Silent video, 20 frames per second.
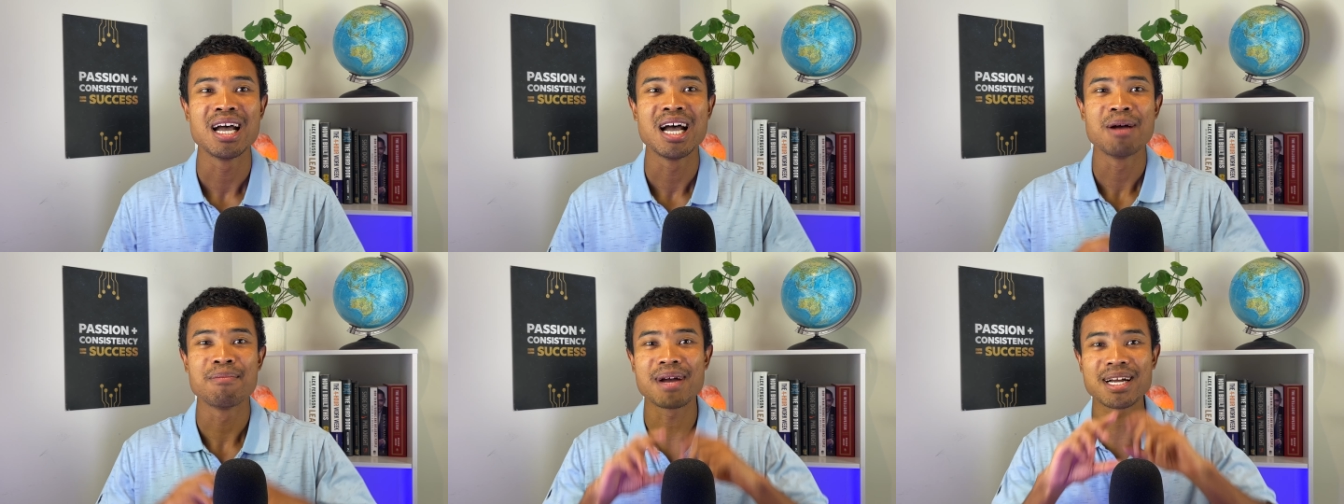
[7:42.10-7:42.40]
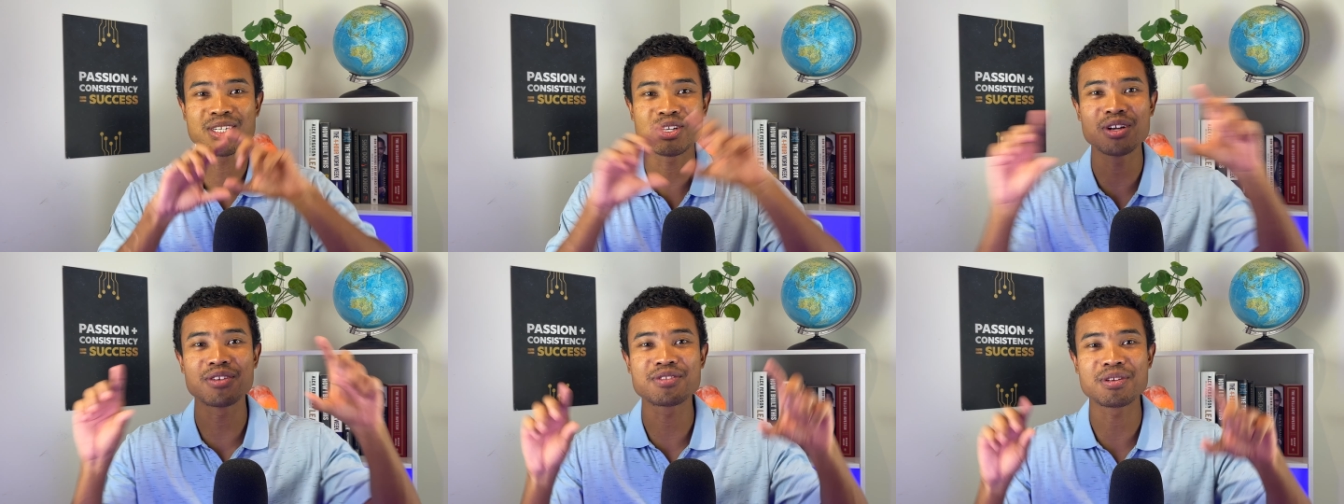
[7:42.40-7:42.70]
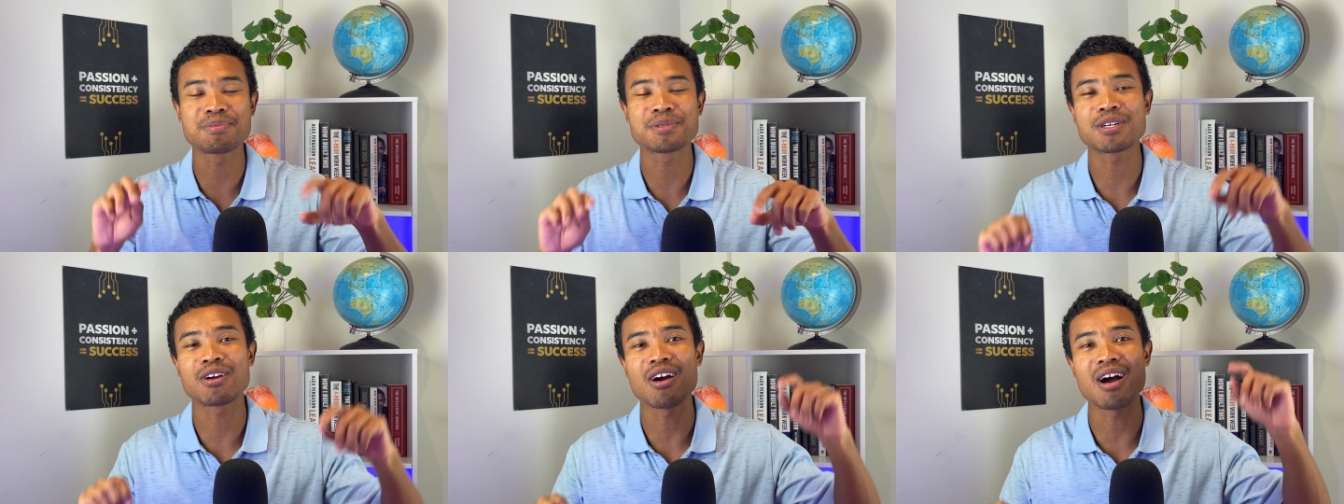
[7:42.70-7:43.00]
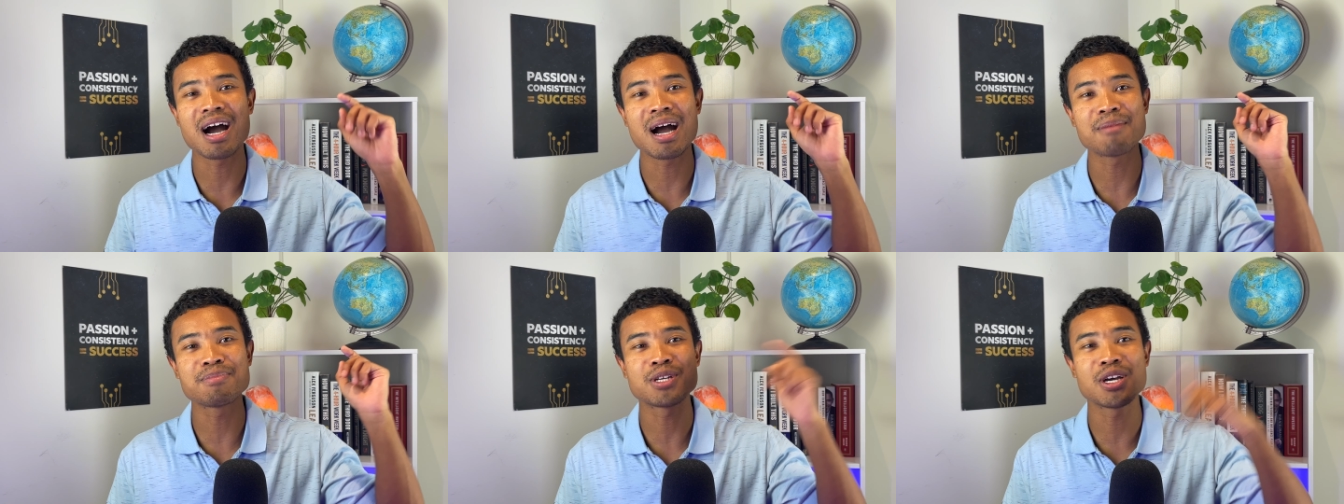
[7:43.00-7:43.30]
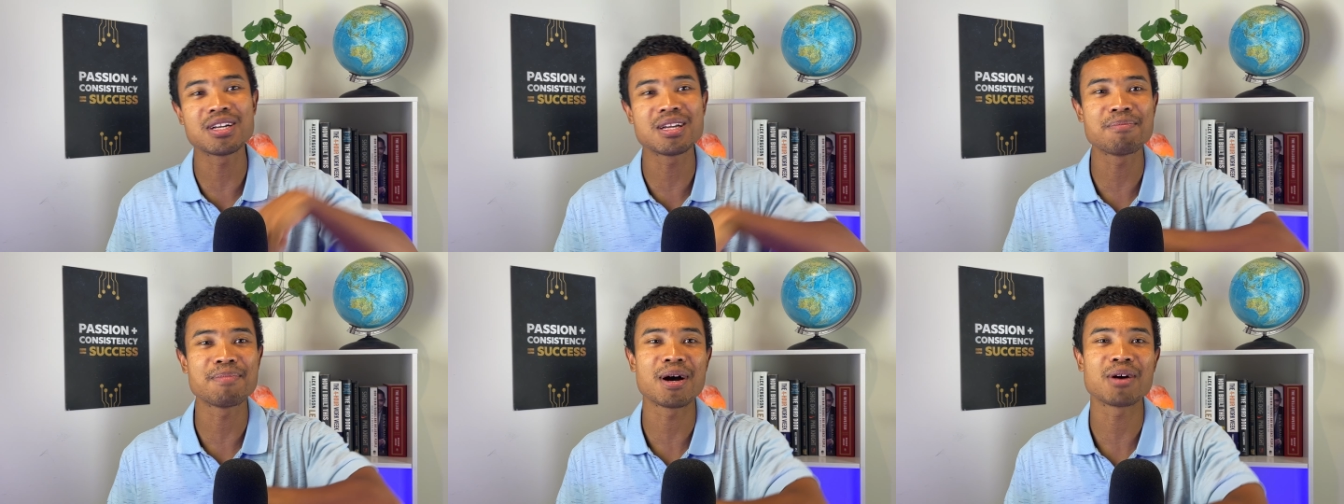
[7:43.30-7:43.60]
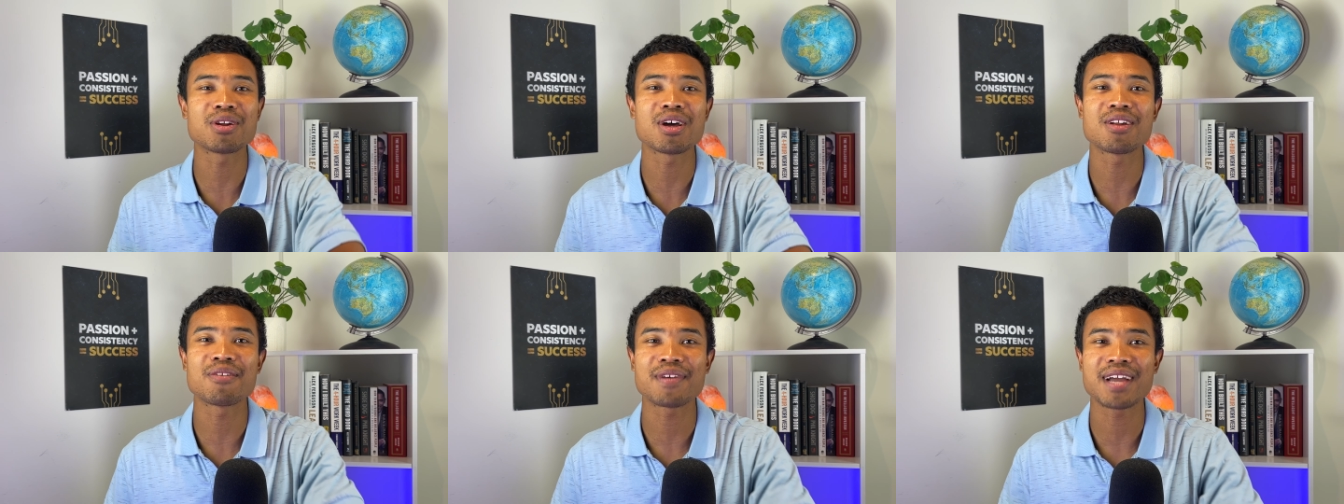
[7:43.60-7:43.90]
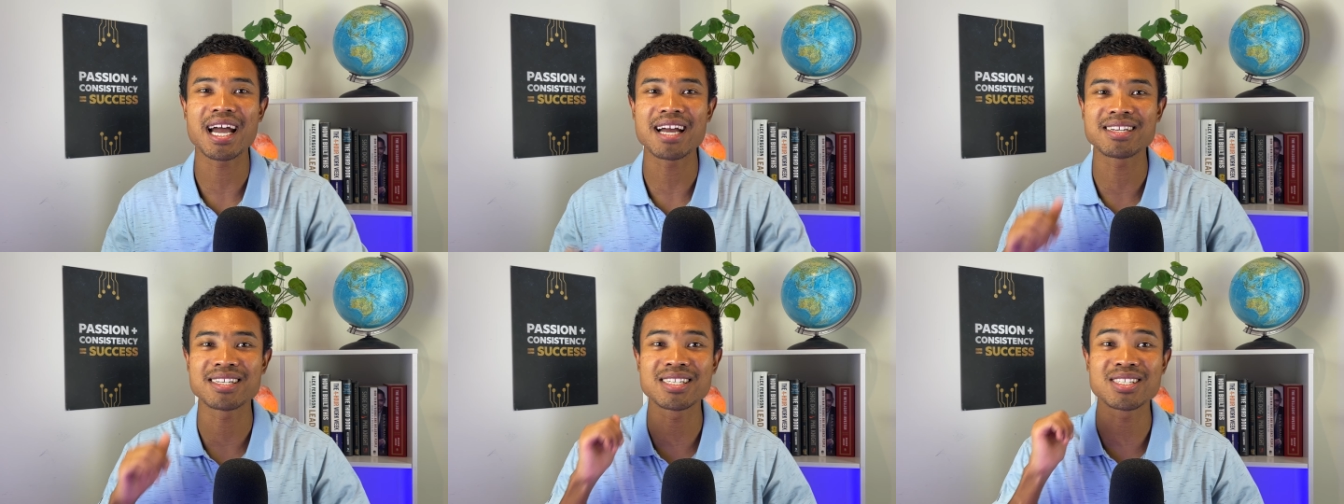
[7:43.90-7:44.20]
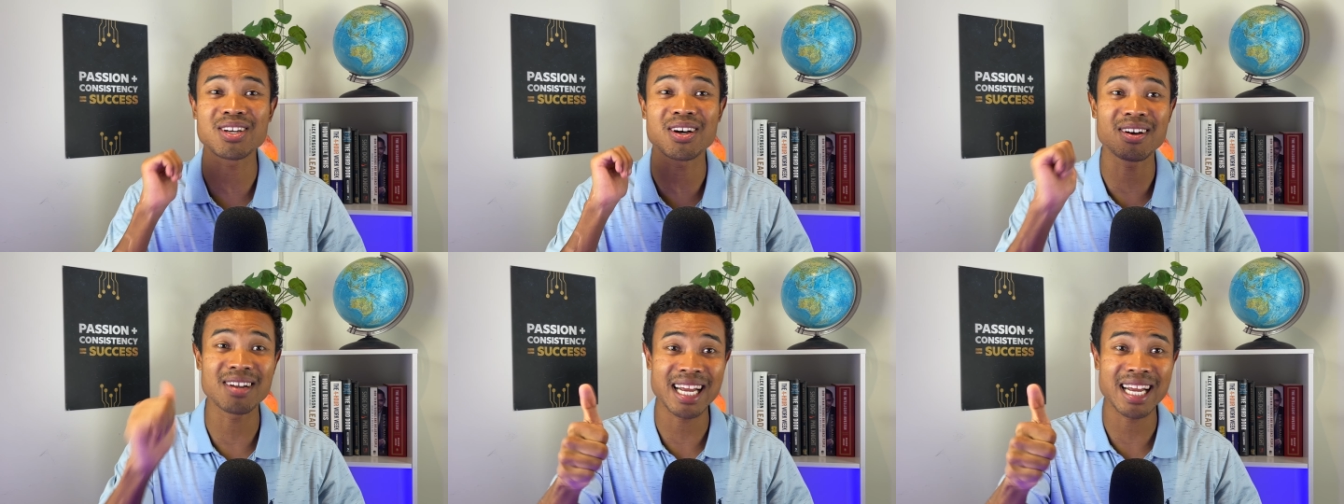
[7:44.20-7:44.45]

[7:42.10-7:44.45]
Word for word: Make sure you subscribe, turn your bell notifications on,